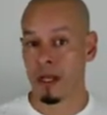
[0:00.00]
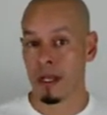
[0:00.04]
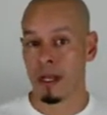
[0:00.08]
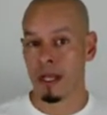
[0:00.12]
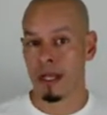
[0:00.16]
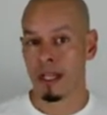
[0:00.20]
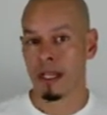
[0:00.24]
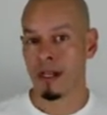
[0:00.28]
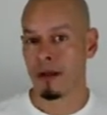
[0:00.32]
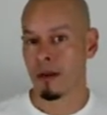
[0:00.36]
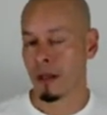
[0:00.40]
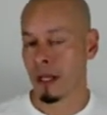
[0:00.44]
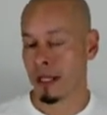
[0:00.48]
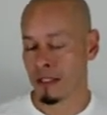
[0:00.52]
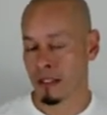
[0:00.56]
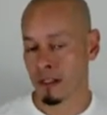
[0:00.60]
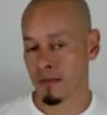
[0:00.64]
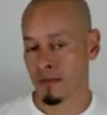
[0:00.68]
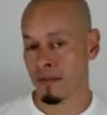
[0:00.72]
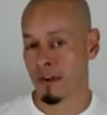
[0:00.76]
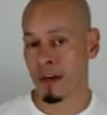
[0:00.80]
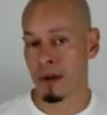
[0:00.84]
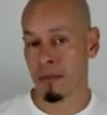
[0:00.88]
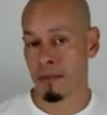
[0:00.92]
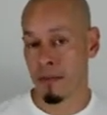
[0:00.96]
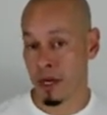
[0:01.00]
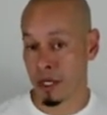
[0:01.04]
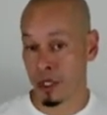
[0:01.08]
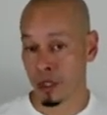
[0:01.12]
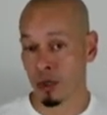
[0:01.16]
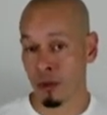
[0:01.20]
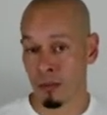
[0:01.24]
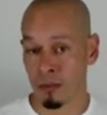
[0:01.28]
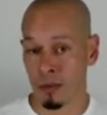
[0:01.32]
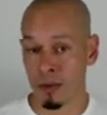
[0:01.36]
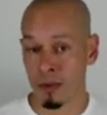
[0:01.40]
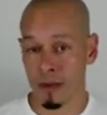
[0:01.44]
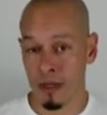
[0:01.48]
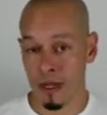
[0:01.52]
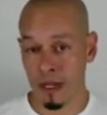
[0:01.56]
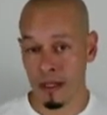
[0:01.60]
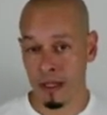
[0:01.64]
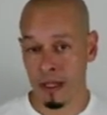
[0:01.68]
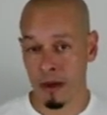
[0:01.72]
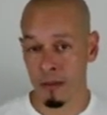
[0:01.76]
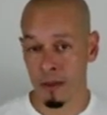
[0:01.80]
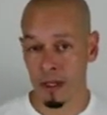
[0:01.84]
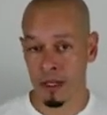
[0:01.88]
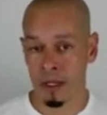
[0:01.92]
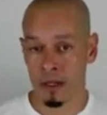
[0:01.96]
that's a very measurable thing
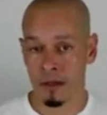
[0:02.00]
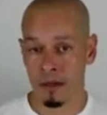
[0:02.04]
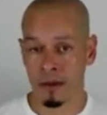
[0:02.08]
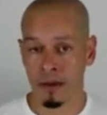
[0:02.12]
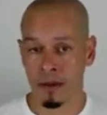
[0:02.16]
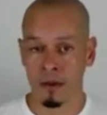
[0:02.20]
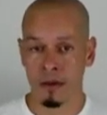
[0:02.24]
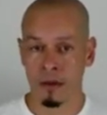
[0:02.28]
that we can do.